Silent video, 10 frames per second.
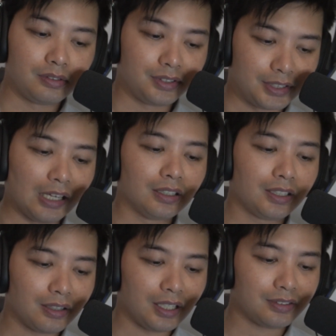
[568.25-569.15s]

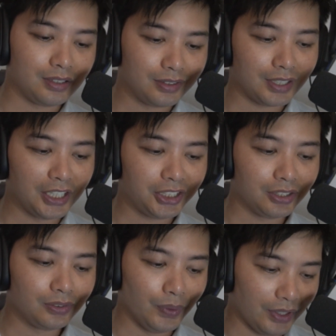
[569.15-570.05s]
dulling that
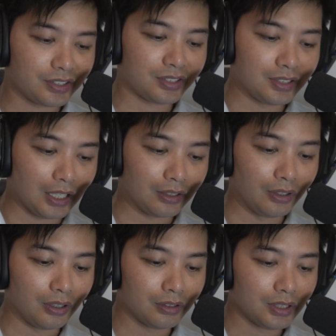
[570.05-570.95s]
sensation with a snug
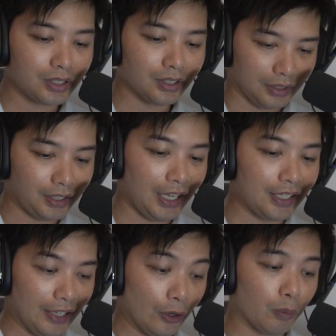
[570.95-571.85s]
knot can
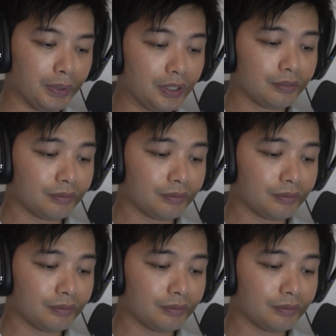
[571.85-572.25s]
help it.